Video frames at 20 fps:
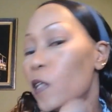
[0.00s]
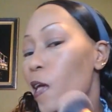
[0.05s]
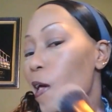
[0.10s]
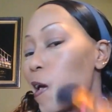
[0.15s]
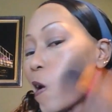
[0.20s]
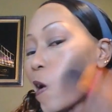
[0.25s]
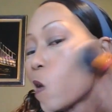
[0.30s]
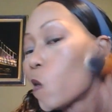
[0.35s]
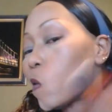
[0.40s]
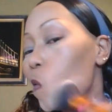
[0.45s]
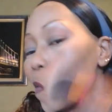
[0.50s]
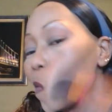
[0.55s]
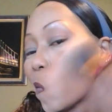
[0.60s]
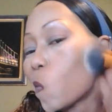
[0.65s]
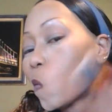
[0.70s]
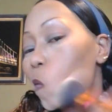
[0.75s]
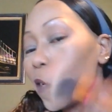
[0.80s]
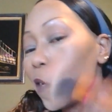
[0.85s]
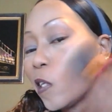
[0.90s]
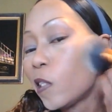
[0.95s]
Now,
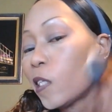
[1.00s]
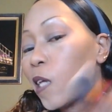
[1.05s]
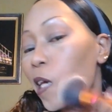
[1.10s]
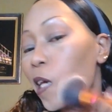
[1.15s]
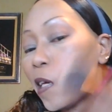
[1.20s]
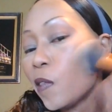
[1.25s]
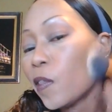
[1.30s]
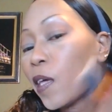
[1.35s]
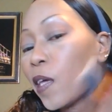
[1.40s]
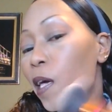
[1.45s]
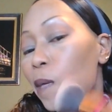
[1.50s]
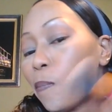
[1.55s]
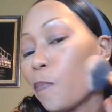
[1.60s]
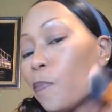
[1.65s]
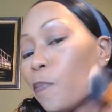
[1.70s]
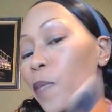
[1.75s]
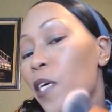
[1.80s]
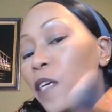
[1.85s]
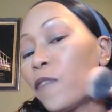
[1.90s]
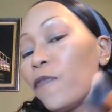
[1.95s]
we take that
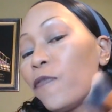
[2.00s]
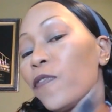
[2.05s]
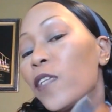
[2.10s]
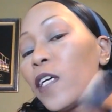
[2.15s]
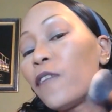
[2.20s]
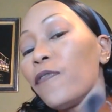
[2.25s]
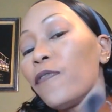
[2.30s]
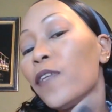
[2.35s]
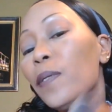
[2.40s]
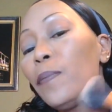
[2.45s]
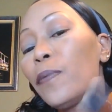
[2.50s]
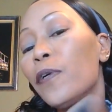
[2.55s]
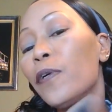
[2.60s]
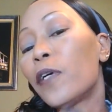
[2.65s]
big fluffy